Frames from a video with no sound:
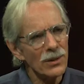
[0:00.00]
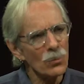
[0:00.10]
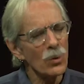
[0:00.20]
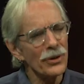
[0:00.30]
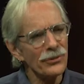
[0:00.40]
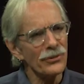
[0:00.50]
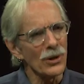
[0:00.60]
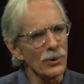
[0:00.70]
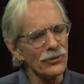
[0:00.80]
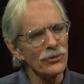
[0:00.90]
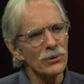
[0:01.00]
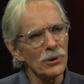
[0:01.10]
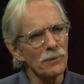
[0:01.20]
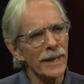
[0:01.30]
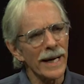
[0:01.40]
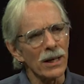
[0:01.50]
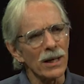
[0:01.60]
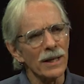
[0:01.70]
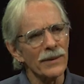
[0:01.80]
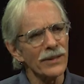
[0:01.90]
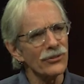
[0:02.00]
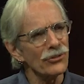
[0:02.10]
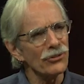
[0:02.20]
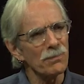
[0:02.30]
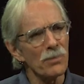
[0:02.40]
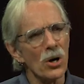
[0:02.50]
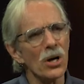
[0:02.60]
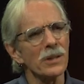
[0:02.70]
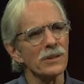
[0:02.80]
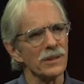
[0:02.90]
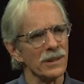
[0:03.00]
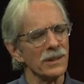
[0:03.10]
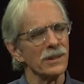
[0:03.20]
it was, though, as you look back, that sparked